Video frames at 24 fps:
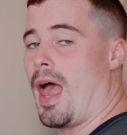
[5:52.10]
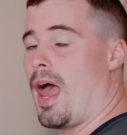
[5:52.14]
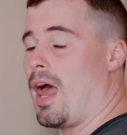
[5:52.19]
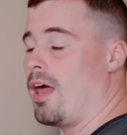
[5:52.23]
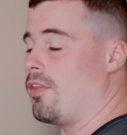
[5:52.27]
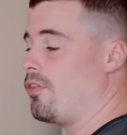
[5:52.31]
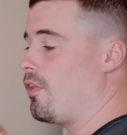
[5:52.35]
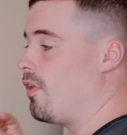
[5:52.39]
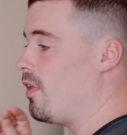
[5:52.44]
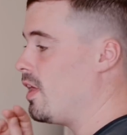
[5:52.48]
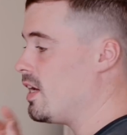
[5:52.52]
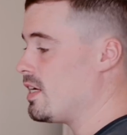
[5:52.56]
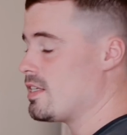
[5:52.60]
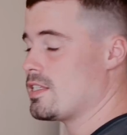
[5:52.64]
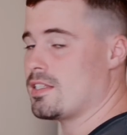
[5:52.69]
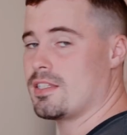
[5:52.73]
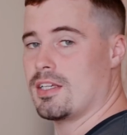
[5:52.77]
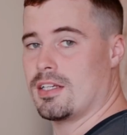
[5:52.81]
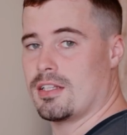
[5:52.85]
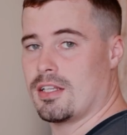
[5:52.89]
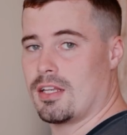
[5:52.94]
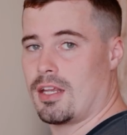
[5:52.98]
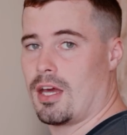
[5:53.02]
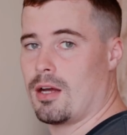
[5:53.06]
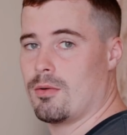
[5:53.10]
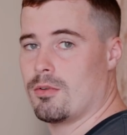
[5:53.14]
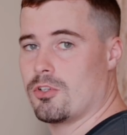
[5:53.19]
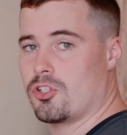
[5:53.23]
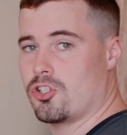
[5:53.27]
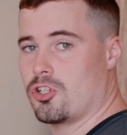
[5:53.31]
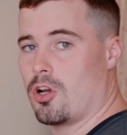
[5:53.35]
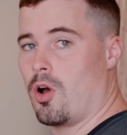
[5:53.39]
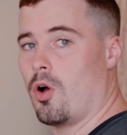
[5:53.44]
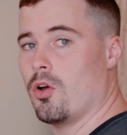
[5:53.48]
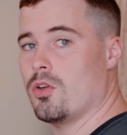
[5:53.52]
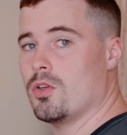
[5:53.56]
And the next thing that I will
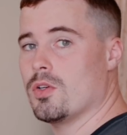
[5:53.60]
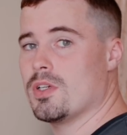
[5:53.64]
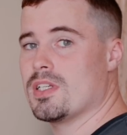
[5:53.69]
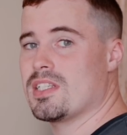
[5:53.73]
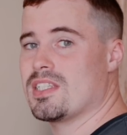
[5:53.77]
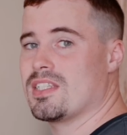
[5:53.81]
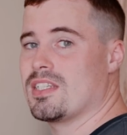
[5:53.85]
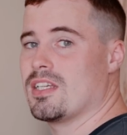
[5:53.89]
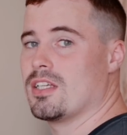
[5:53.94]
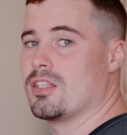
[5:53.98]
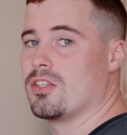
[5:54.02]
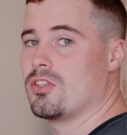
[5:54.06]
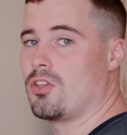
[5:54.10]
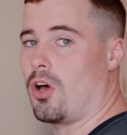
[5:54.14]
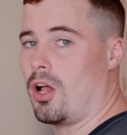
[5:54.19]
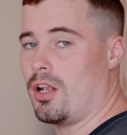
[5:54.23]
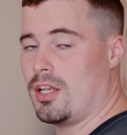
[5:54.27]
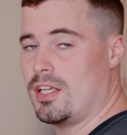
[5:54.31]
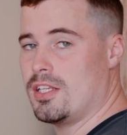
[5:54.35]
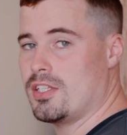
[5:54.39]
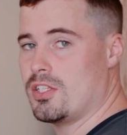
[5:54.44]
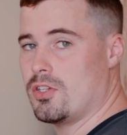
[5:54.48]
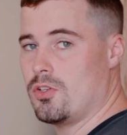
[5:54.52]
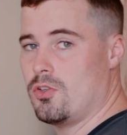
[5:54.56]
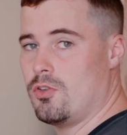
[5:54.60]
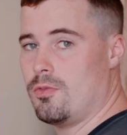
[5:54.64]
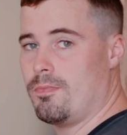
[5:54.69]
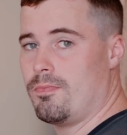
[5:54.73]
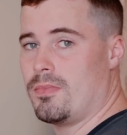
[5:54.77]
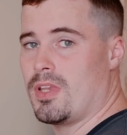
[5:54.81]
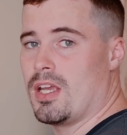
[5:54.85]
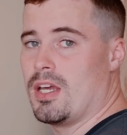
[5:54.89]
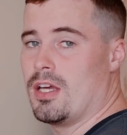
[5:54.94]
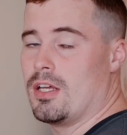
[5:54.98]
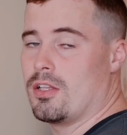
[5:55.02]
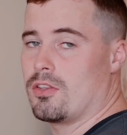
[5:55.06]
show you is the dolly
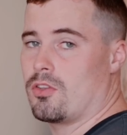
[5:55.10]
zoom.